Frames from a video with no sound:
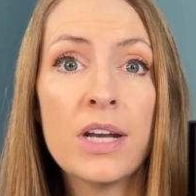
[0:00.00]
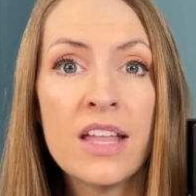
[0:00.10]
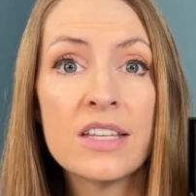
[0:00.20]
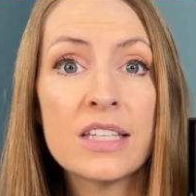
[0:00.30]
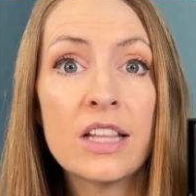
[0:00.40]

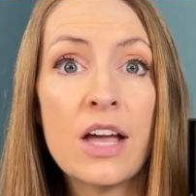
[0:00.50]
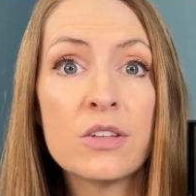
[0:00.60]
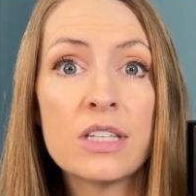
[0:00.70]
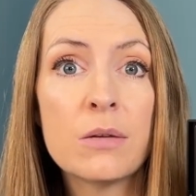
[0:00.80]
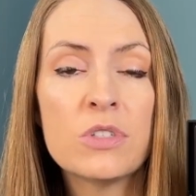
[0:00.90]
This allows
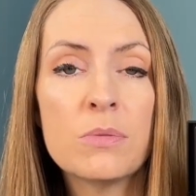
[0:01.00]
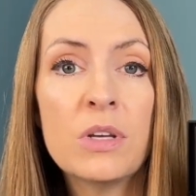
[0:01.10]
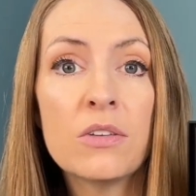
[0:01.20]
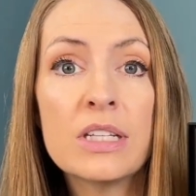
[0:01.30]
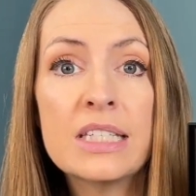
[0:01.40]
them to be
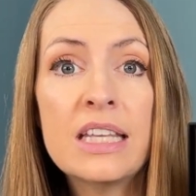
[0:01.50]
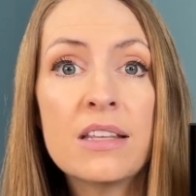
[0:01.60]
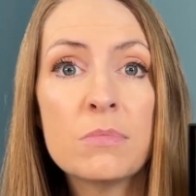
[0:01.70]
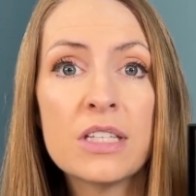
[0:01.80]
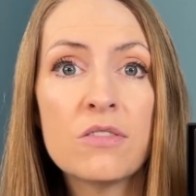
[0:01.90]
able to see
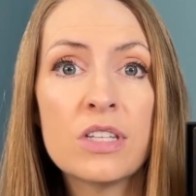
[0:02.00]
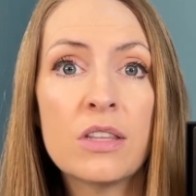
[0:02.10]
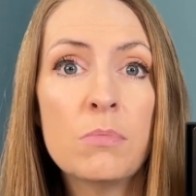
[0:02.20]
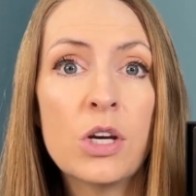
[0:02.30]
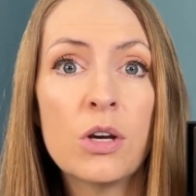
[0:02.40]
themselves in the
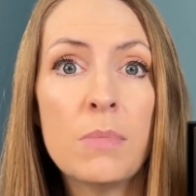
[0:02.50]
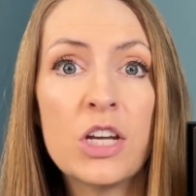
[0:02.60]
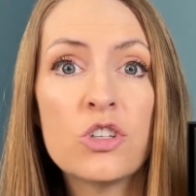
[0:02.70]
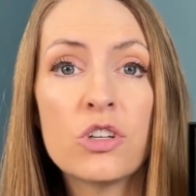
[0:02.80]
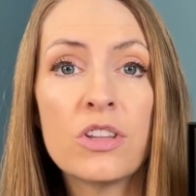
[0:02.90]
mirror and make
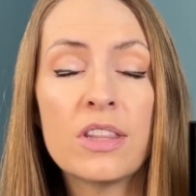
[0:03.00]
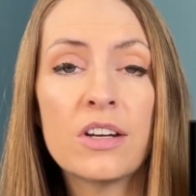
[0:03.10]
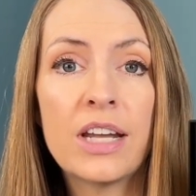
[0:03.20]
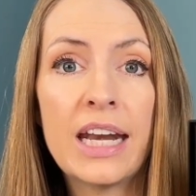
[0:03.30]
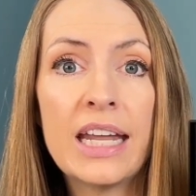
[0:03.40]
sure that they're
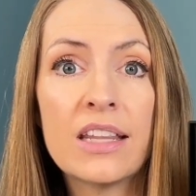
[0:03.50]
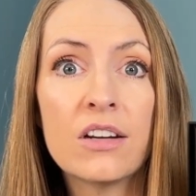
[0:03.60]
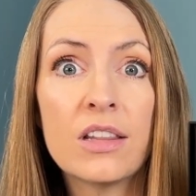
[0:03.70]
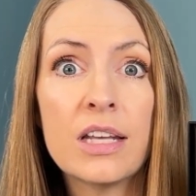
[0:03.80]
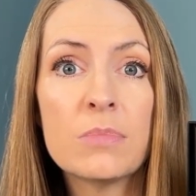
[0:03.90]
getting their
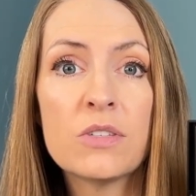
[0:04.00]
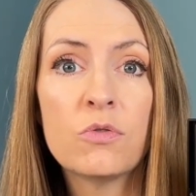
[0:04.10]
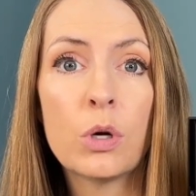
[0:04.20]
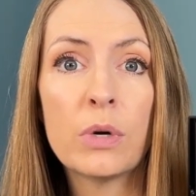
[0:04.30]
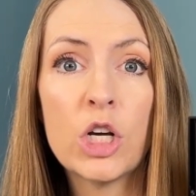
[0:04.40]
lips
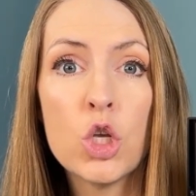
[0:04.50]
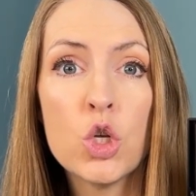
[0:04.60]
forward.